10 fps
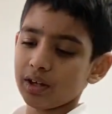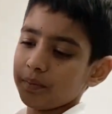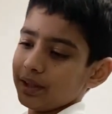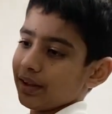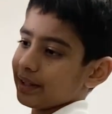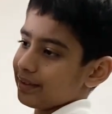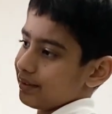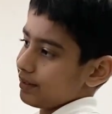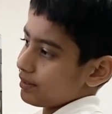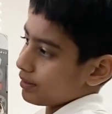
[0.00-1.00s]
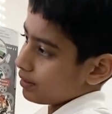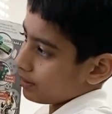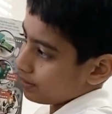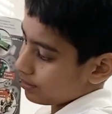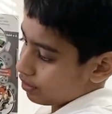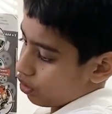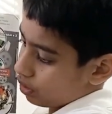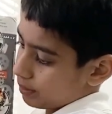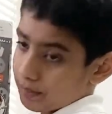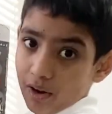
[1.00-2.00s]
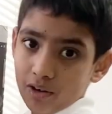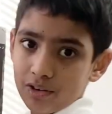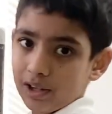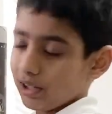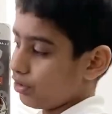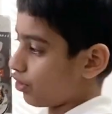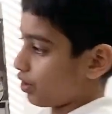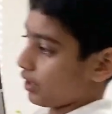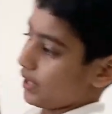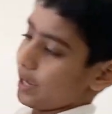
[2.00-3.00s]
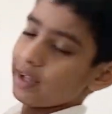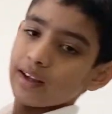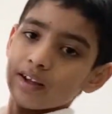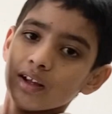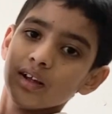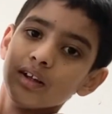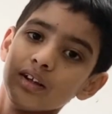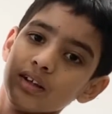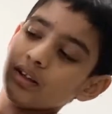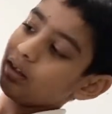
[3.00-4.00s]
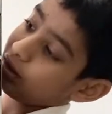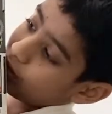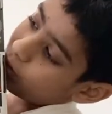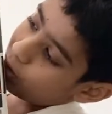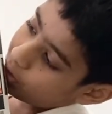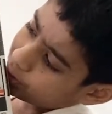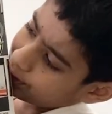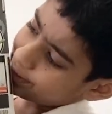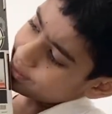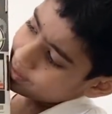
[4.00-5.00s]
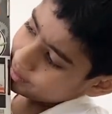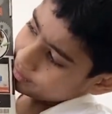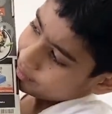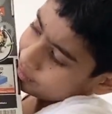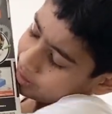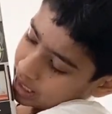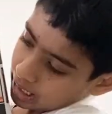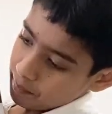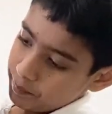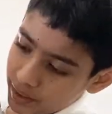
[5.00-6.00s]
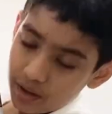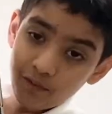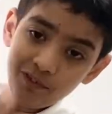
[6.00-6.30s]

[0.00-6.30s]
going to be like this. This is all the parts that you're going to get. All these. But